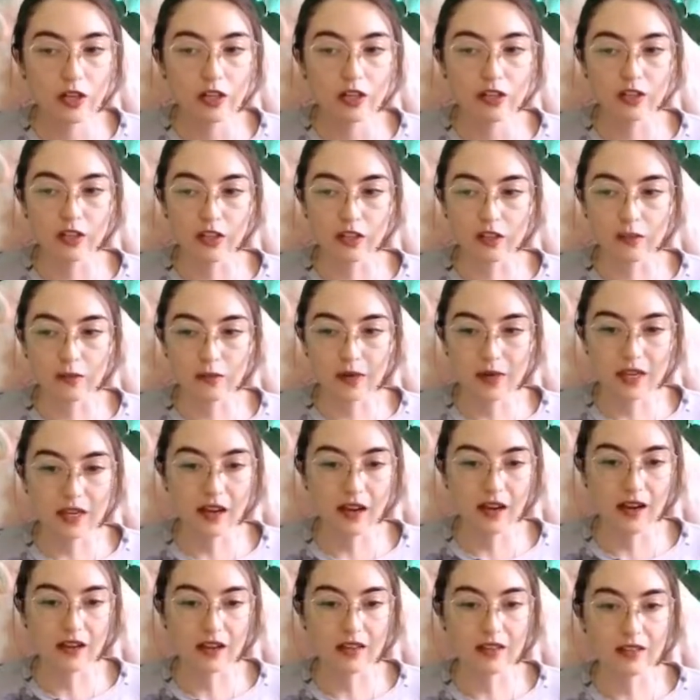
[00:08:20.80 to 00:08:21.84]
just
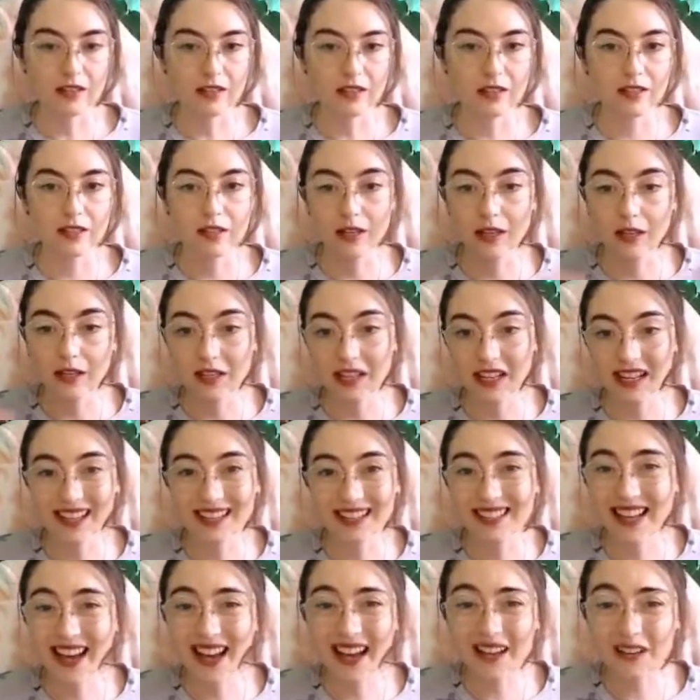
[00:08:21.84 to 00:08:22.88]
because
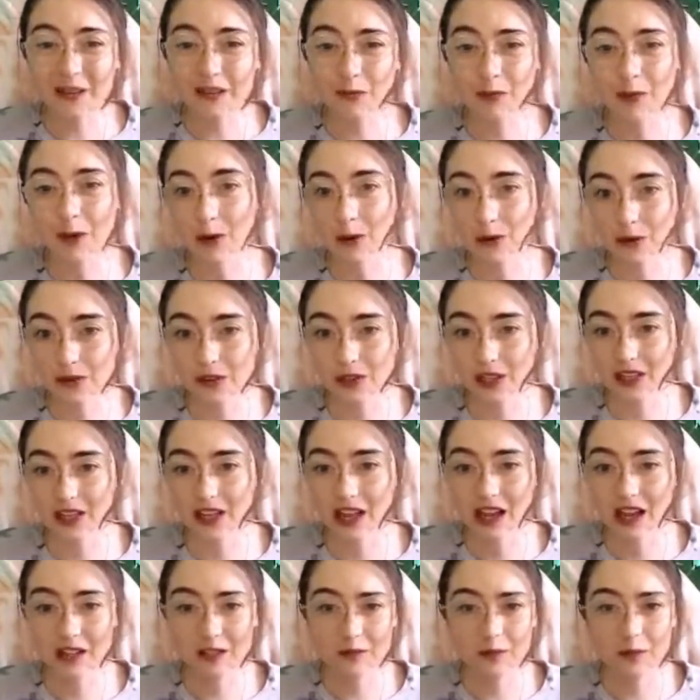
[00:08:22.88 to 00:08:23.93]
it's kind of both. It
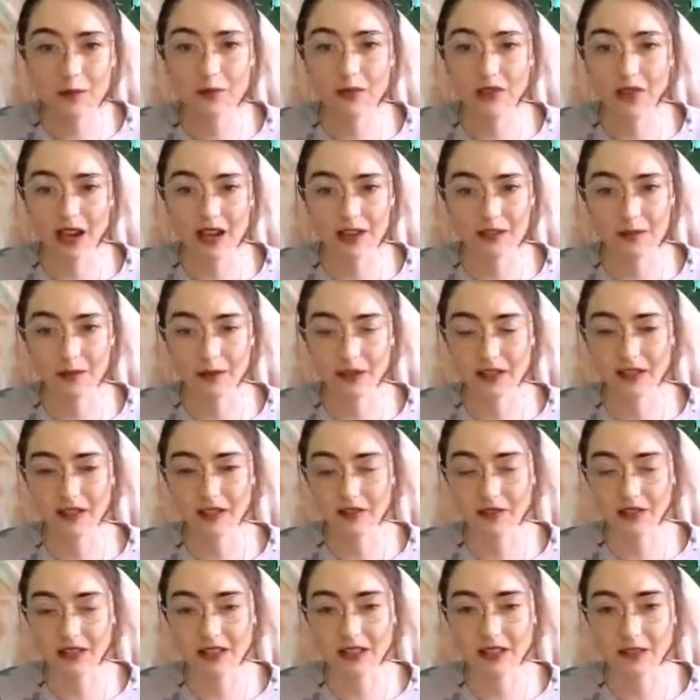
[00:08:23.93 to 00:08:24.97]
has both aspects
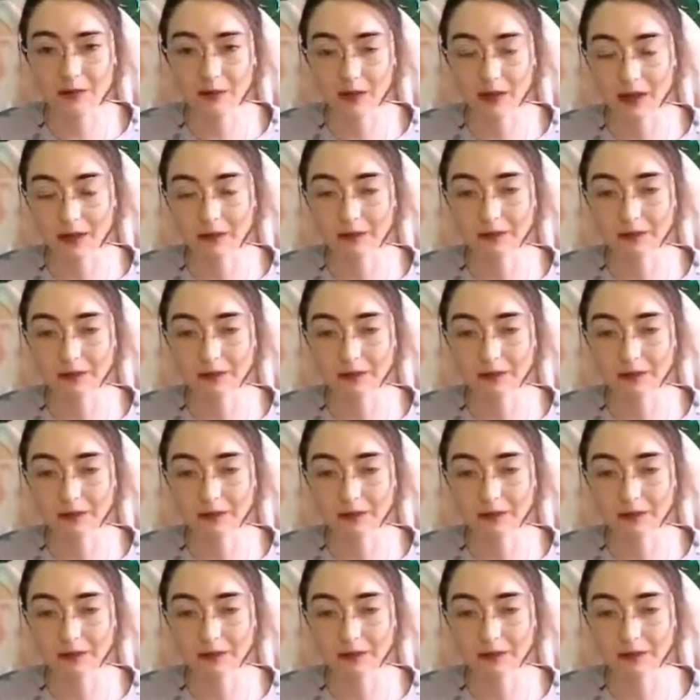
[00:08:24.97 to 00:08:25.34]
of it, but